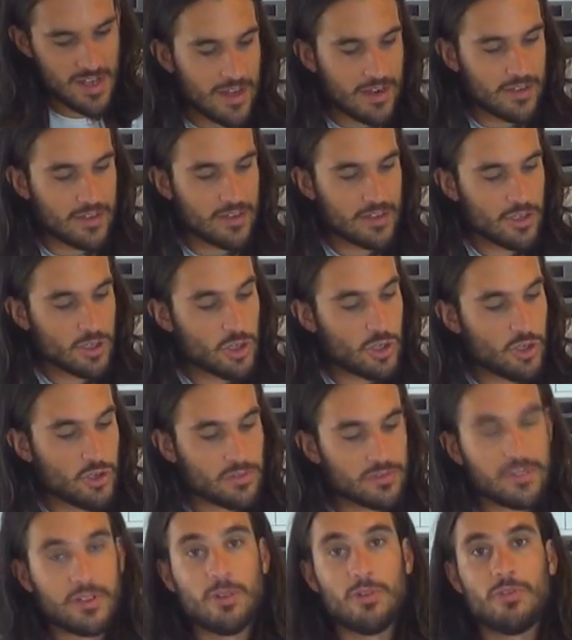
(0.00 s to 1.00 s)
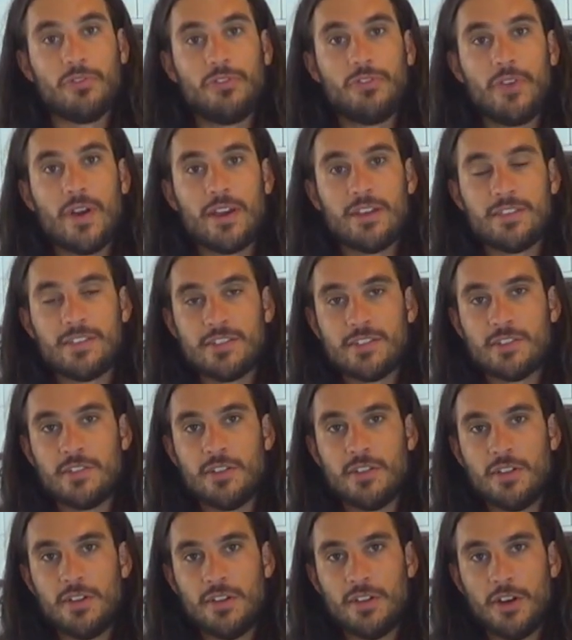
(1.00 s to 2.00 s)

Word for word: Had a cute little face